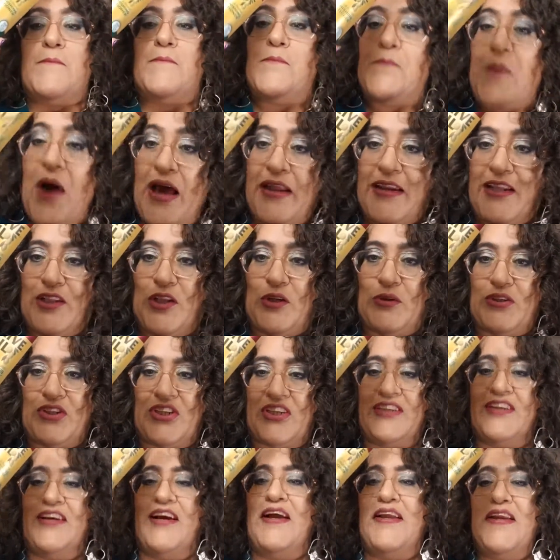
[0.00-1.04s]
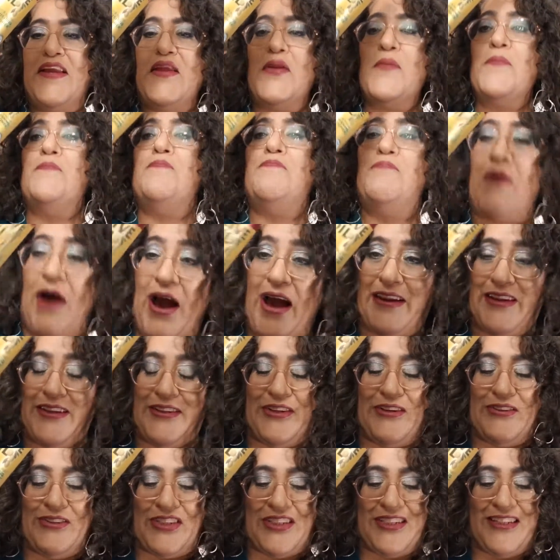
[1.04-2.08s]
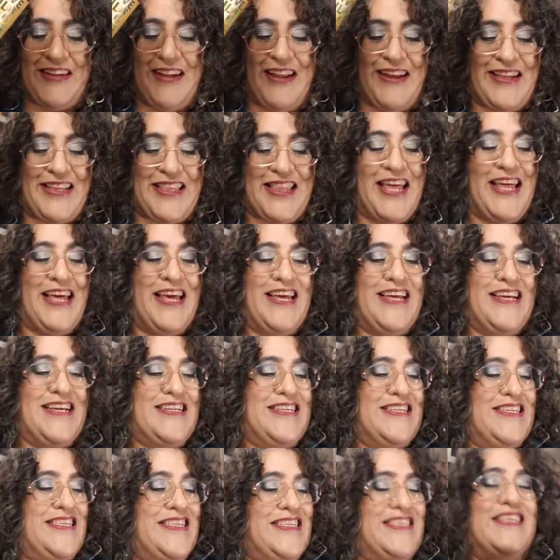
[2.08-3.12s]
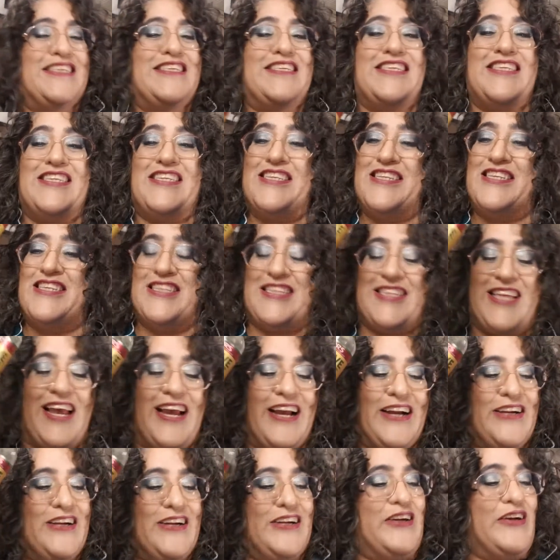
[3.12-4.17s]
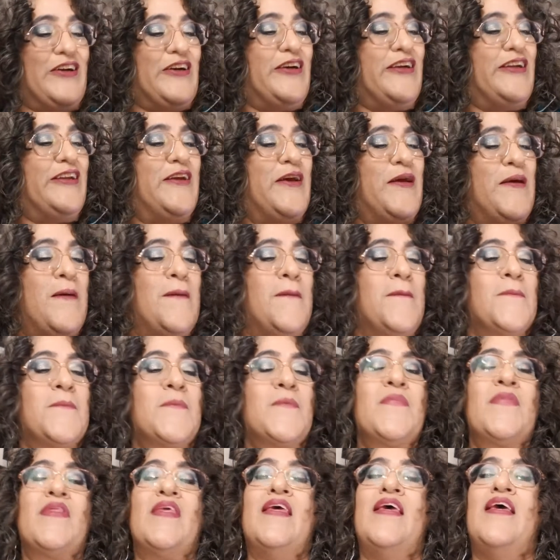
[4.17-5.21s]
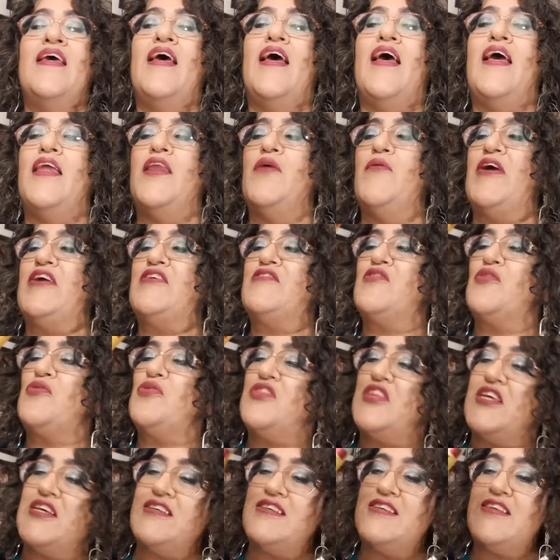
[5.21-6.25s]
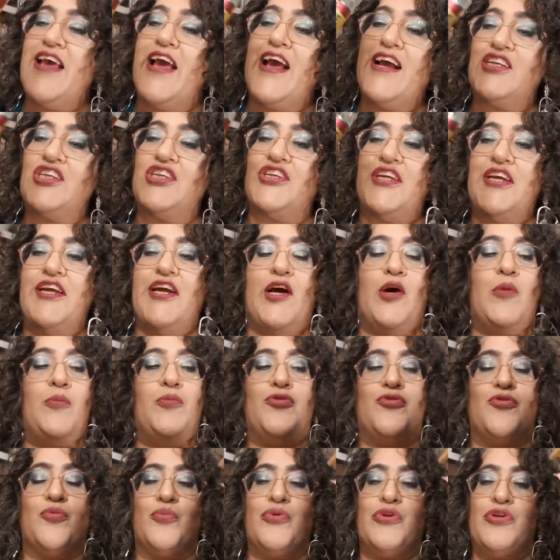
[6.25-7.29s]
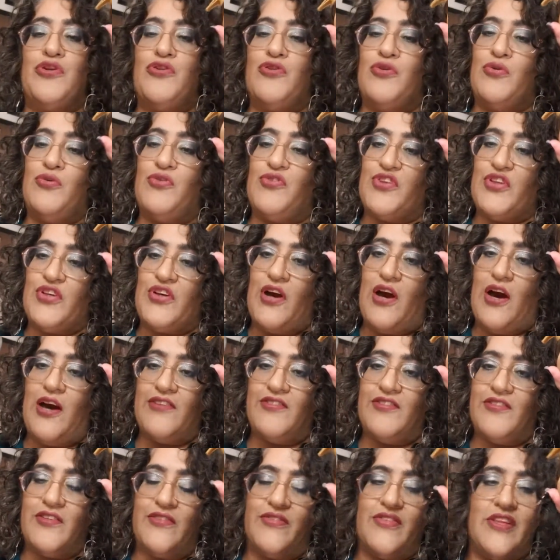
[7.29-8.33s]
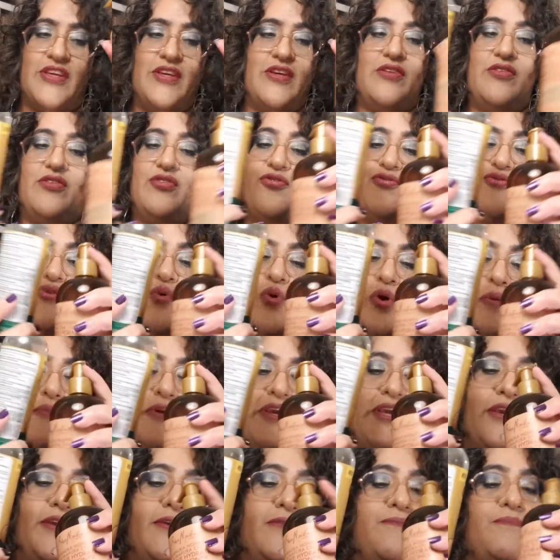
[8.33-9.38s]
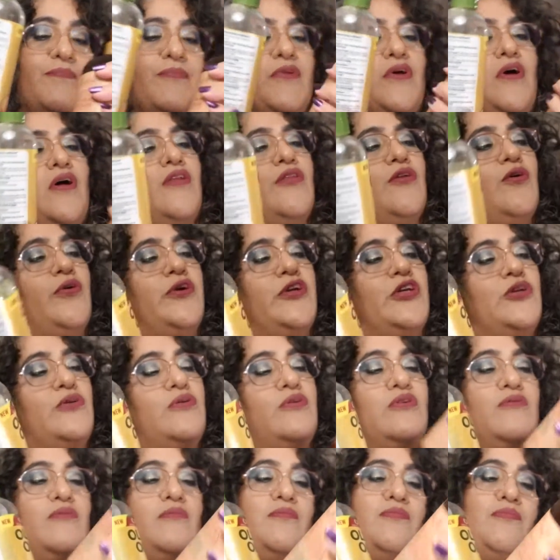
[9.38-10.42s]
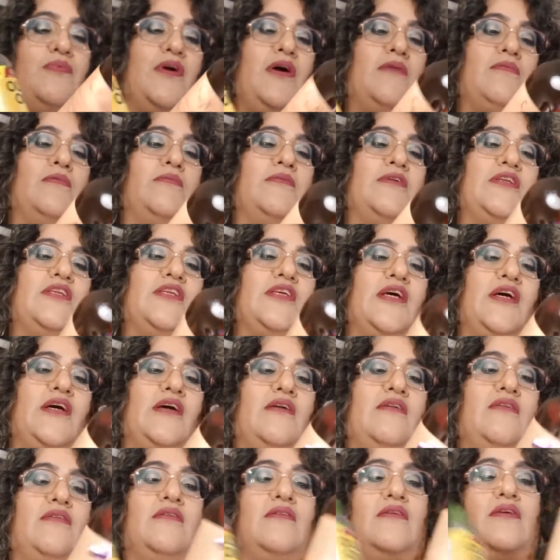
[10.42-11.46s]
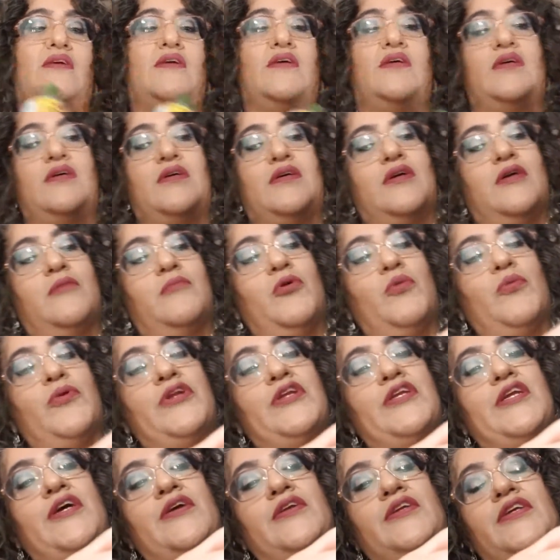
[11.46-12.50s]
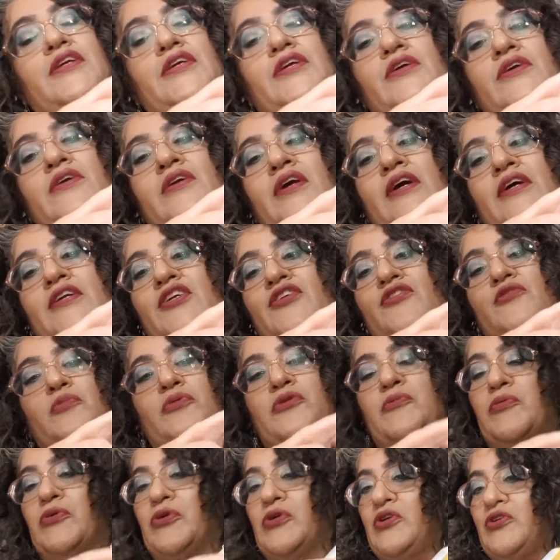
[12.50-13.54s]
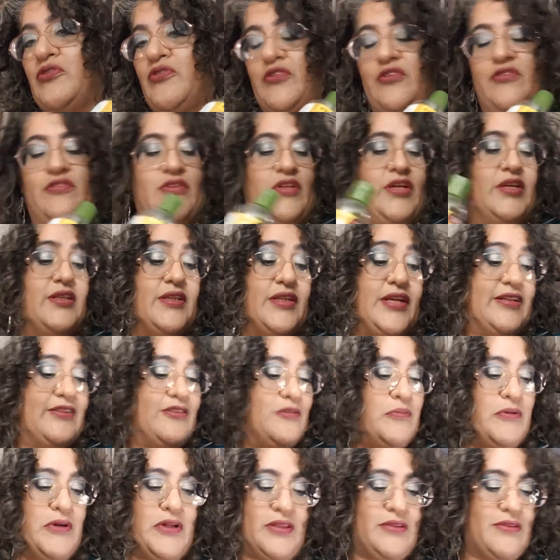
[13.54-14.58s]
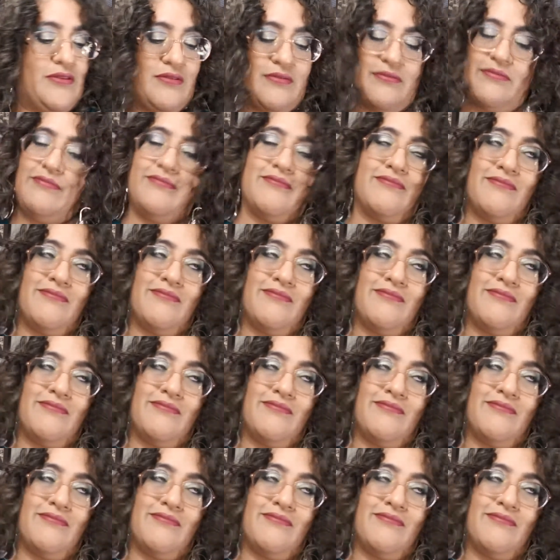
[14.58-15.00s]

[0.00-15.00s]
Body lotion. I need a body lotion like this. It's just that good. Anyway, so this actually helps reduce the cost of these for me. Although, as you can probably tell, I'm already down to here, and I just repurchased this like last month.